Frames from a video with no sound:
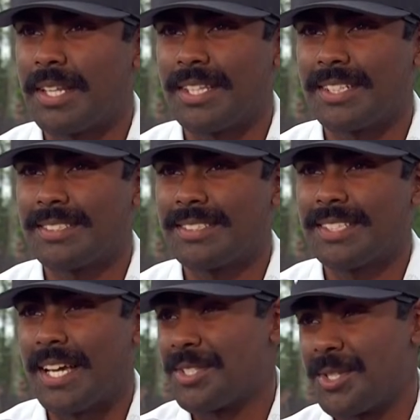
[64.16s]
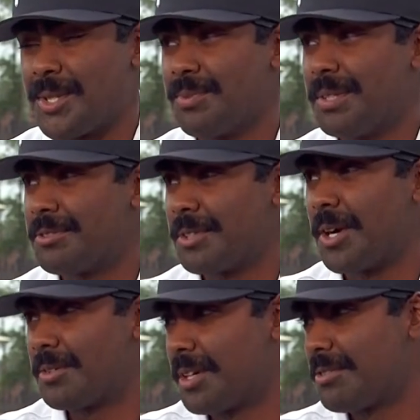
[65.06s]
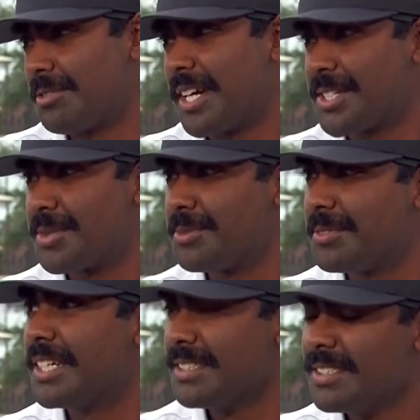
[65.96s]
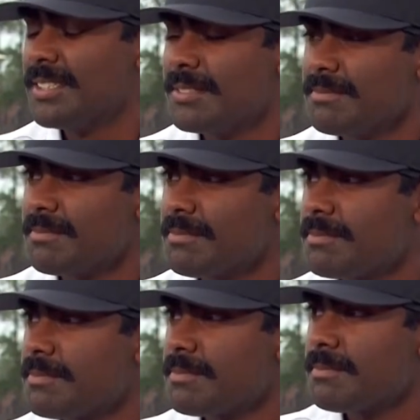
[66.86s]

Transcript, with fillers: think as it should be for our flagship event. Why does it suit your